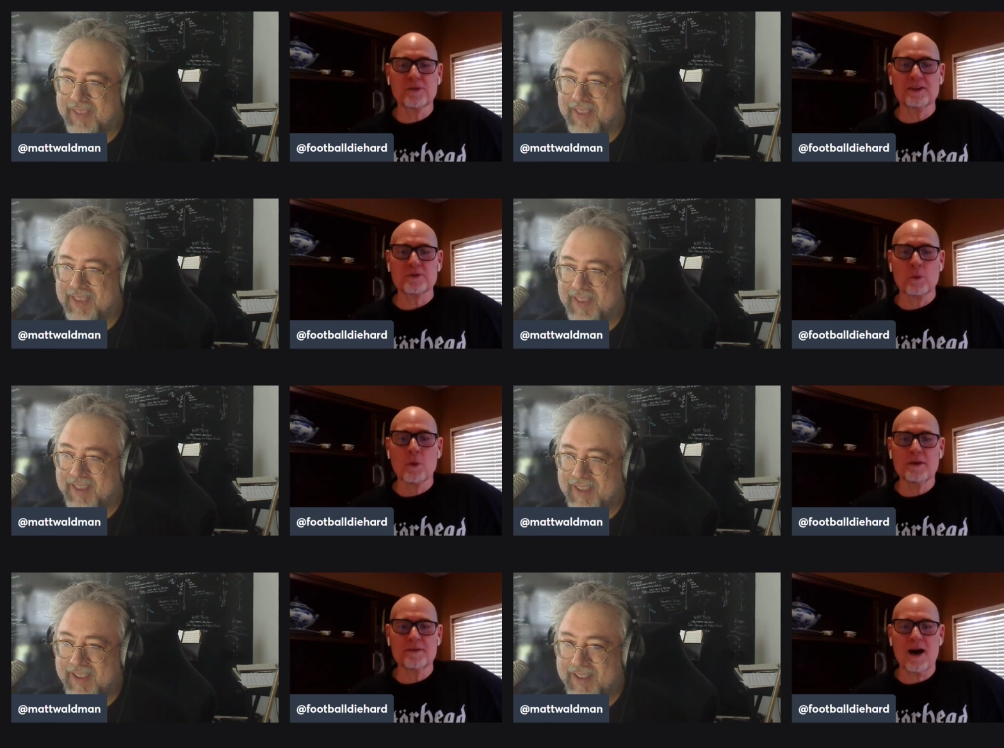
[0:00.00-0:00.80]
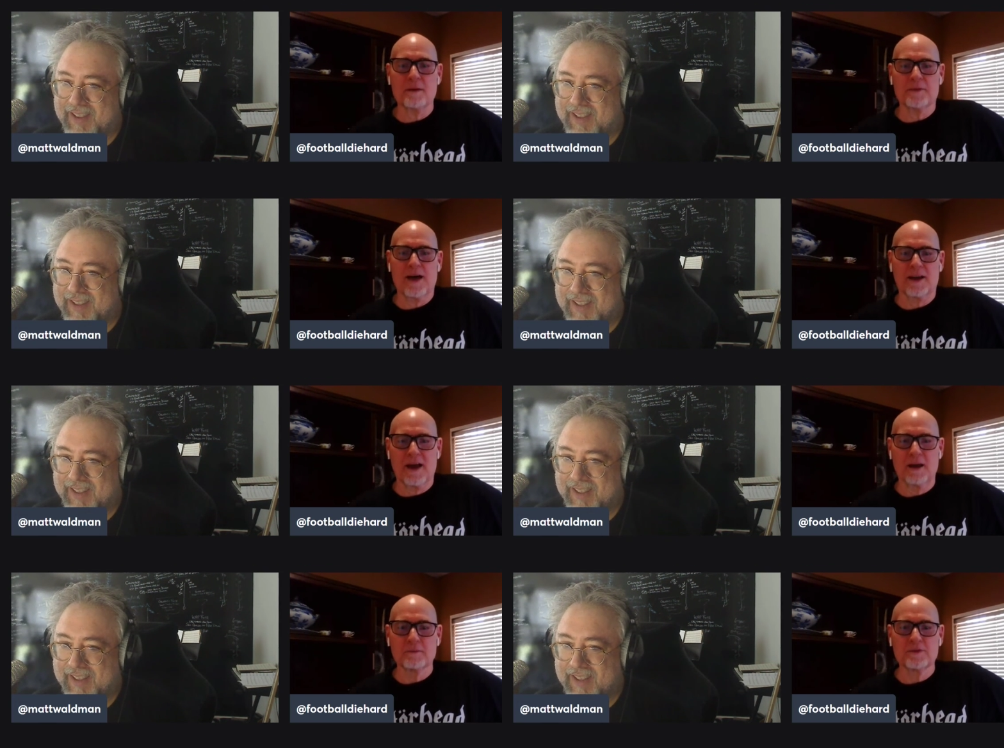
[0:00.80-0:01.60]
Speaker 1: blitz one time in that
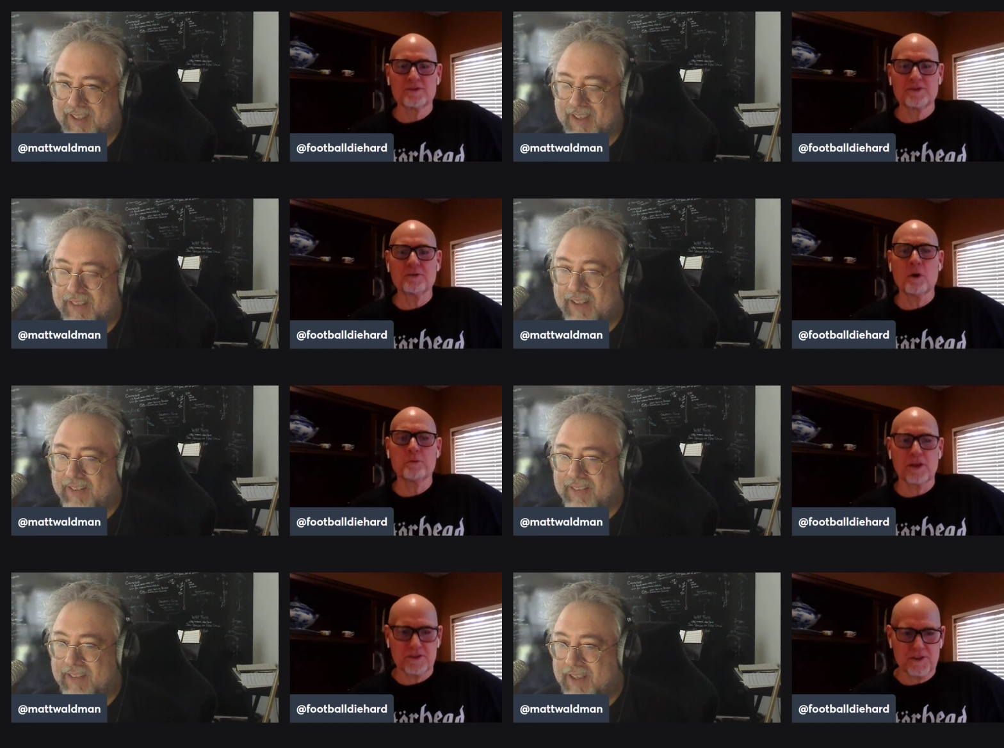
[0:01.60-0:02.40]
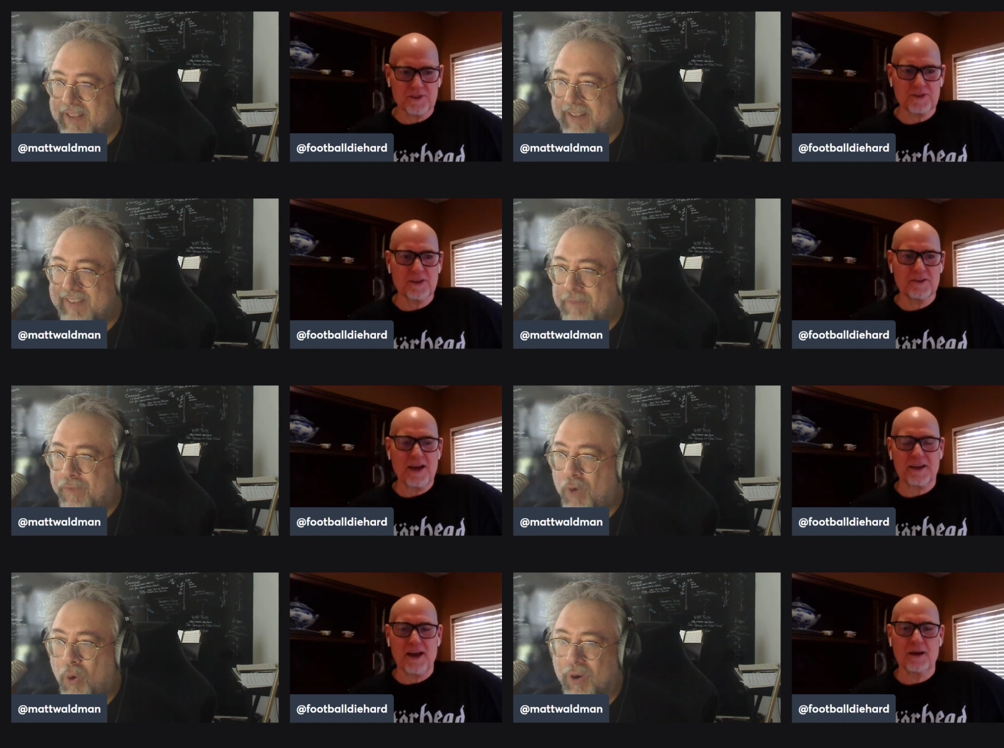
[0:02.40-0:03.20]
game.
Speaker 2: Zero they, blitzes. They said in
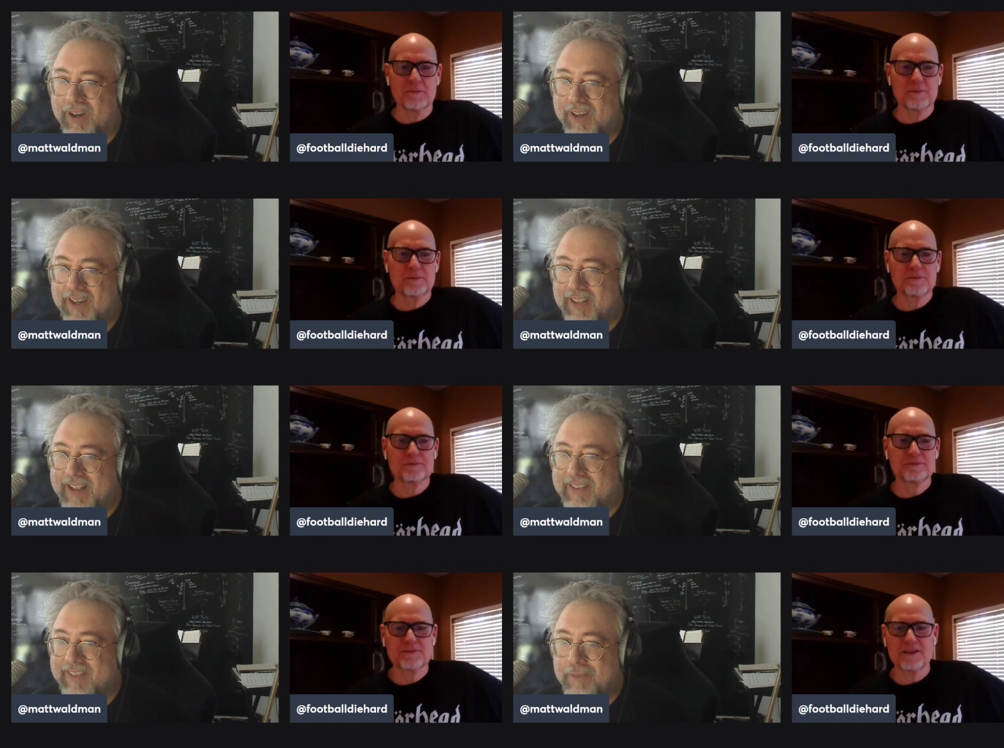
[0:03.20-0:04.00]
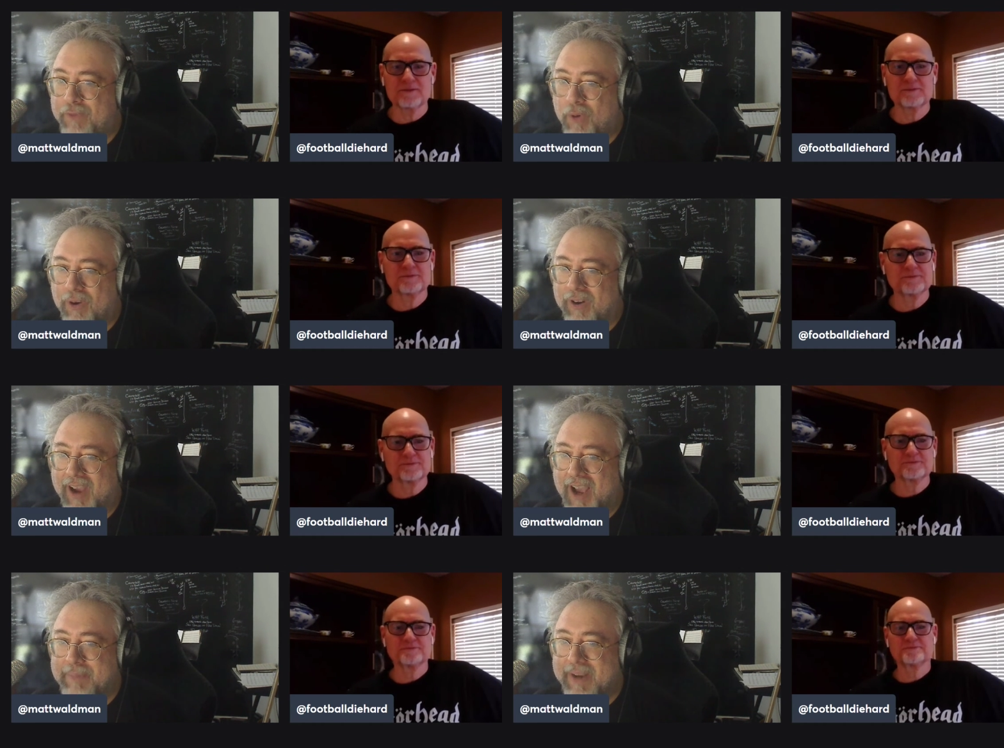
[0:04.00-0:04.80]
four. That game. They sent four.
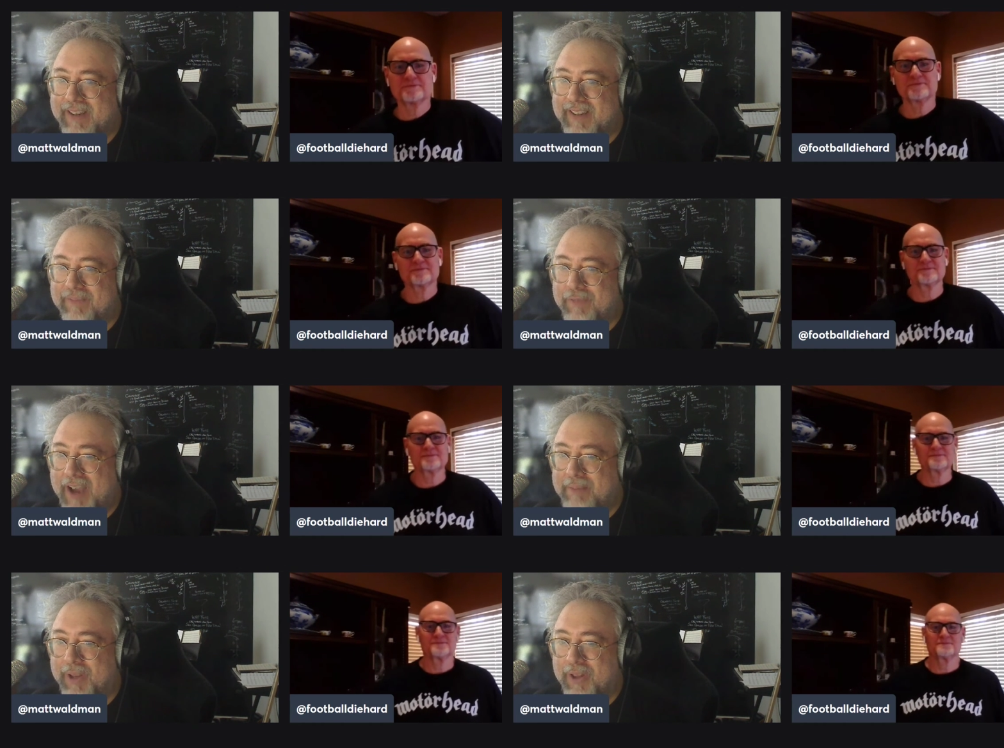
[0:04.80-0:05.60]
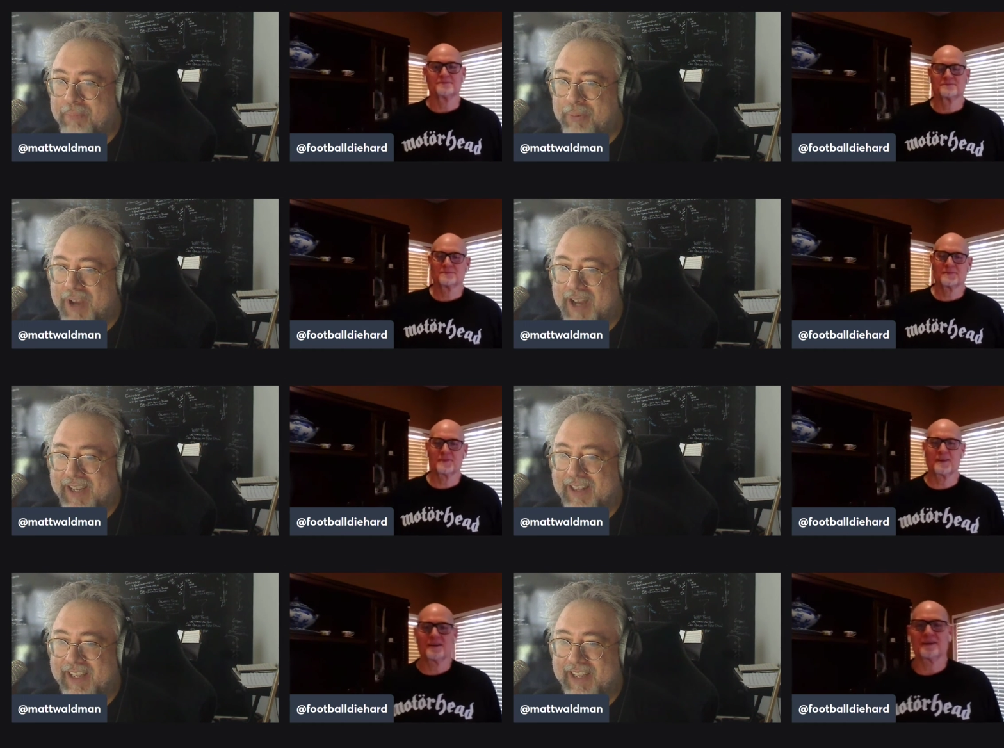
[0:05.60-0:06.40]
I mean, Von Miller put on a
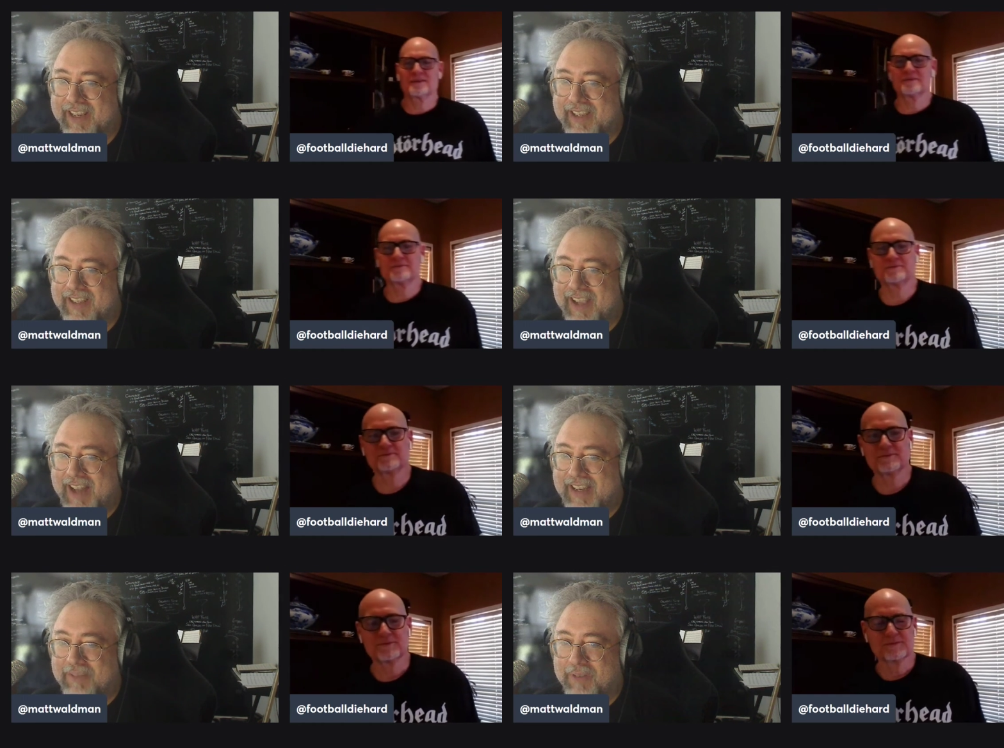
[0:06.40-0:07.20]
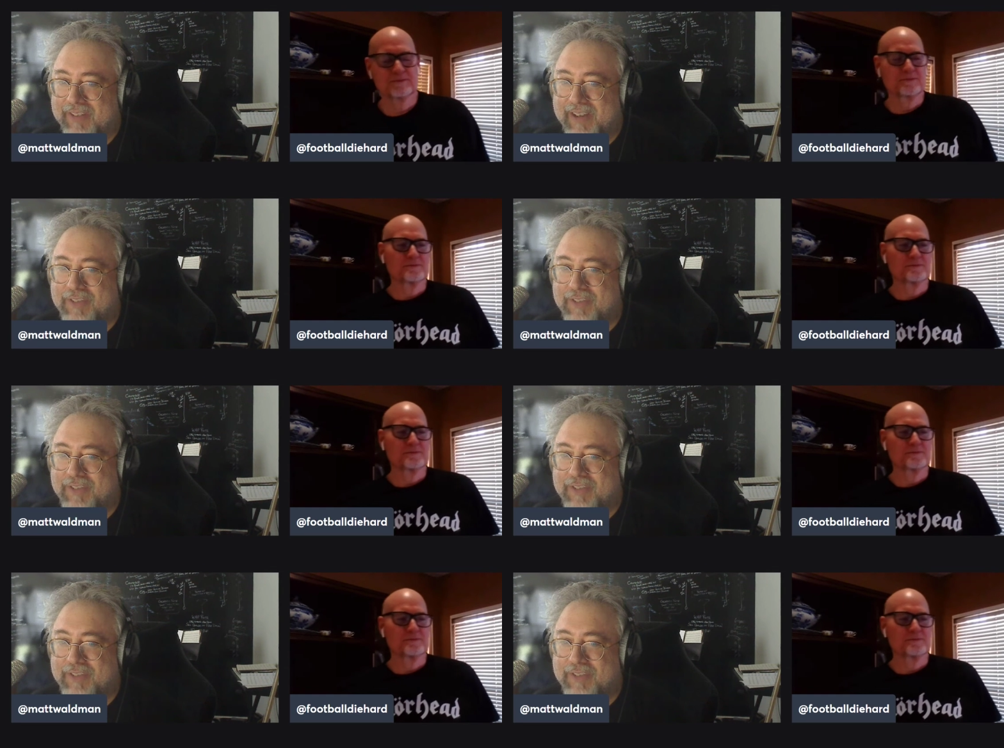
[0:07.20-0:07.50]
clinic, and it wasn't even